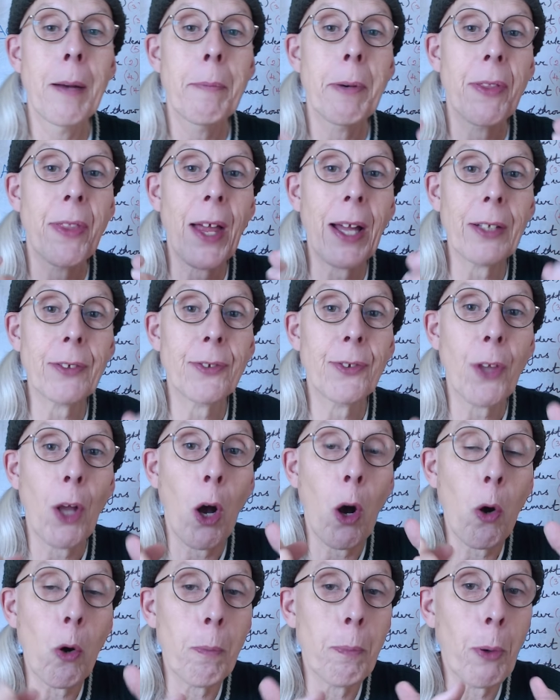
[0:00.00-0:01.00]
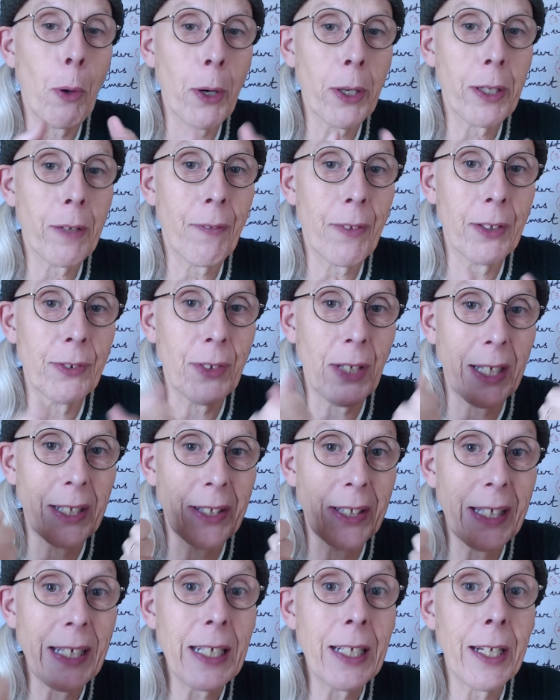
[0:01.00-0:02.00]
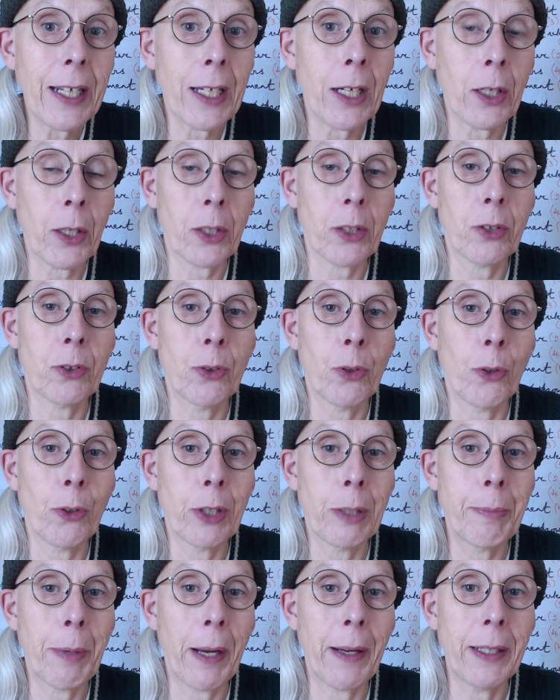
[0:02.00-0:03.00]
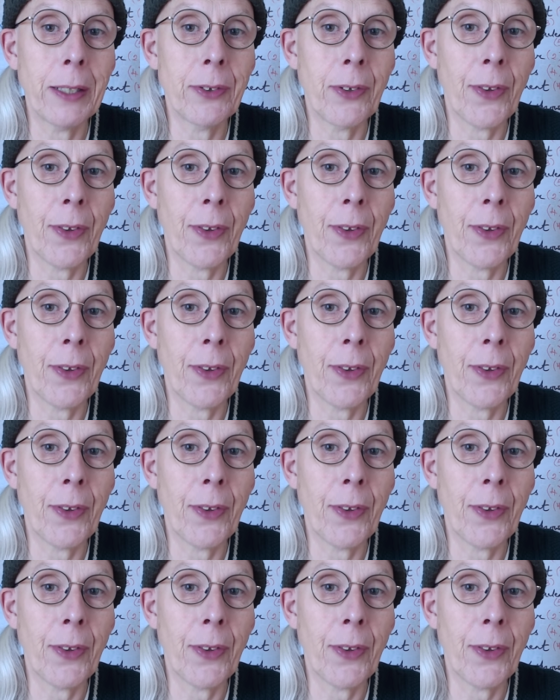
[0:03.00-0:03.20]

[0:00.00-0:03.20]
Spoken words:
But that's the whole point of this annealing I'm going to talk about,